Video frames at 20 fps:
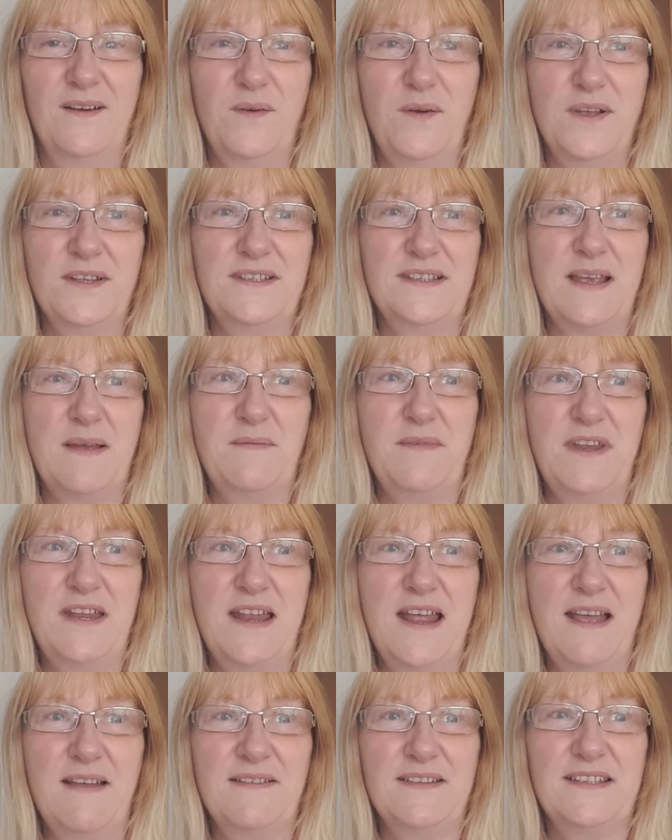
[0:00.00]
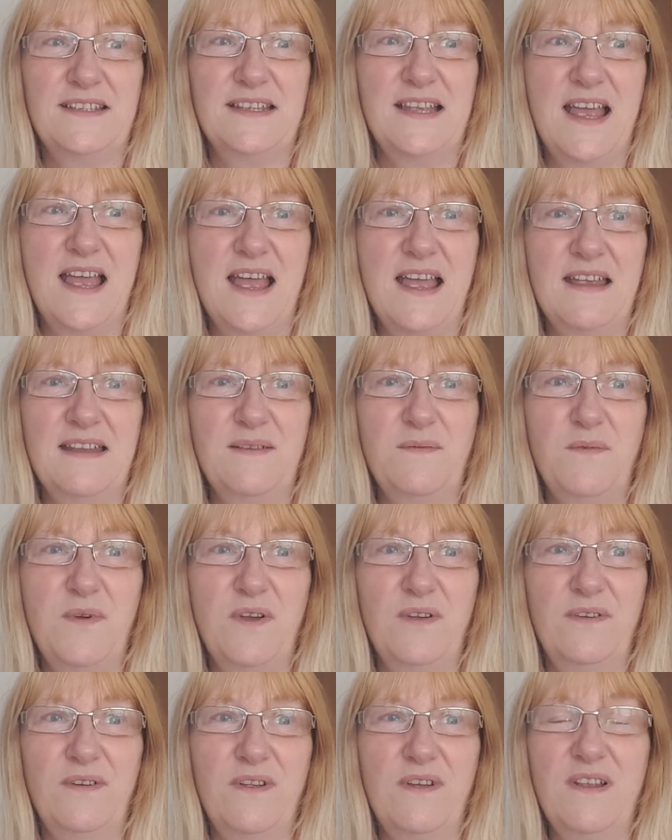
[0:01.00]
what's happening outside and
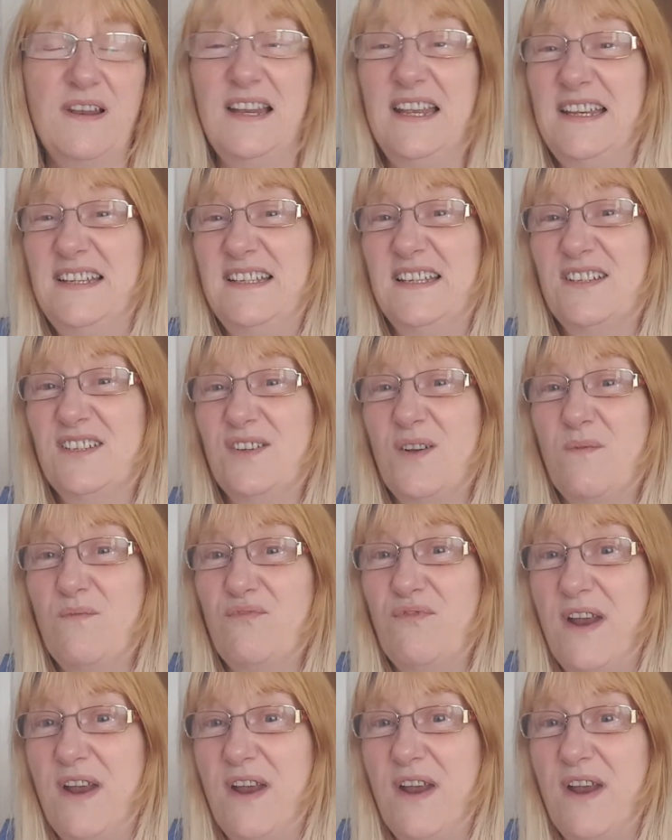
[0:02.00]
what at least it stopped